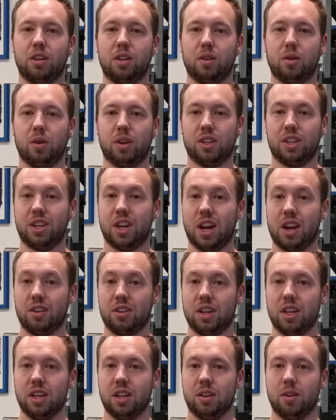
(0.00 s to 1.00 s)
to a
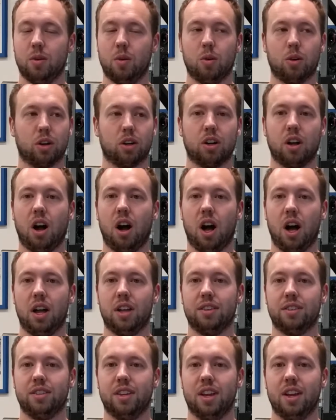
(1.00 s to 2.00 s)
charity or a
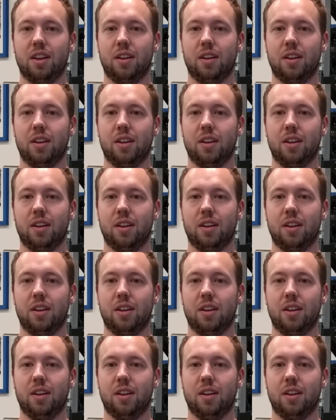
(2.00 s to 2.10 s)
cause,